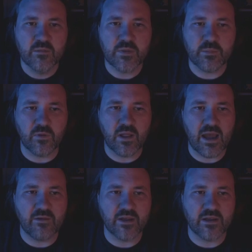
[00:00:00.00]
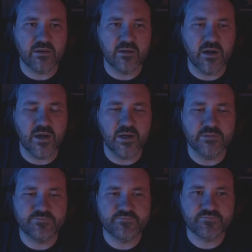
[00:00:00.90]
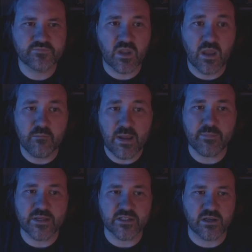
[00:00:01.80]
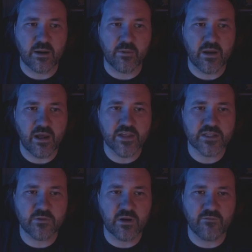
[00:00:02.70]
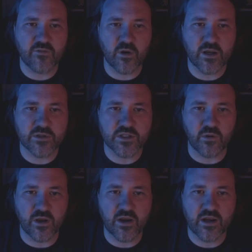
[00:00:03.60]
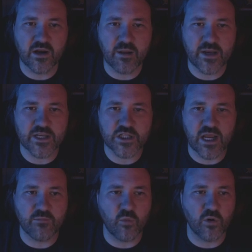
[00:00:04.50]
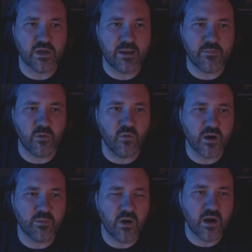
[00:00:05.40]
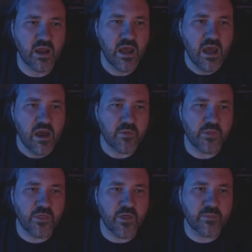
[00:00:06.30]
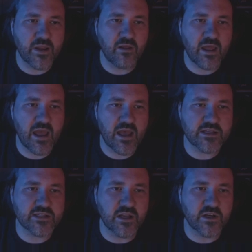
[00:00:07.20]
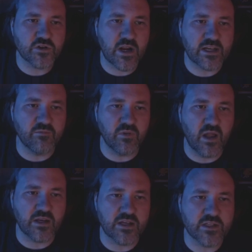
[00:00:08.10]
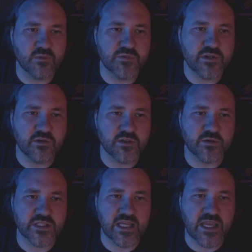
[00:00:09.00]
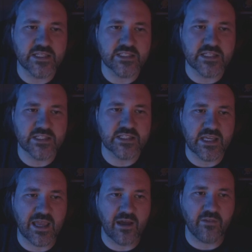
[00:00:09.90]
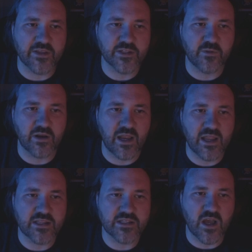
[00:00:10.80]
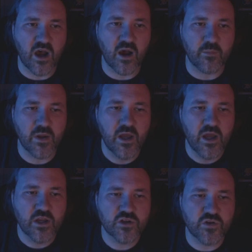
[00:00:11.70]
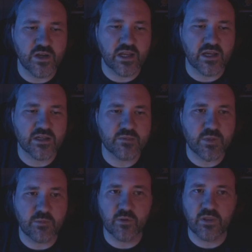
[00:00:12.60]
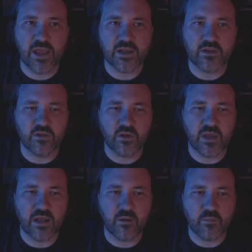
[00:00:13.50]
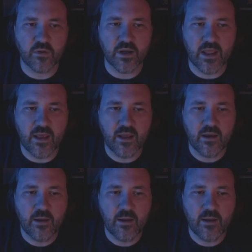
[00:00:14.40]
people having um, babies on camera. Now this one, I have no idea what's going on here. I made a giant board game in a water park, but the thumbnail has an attractive blonde in a swimsuit, so it's easy to see how this one ends up trending, because people like to look at pretty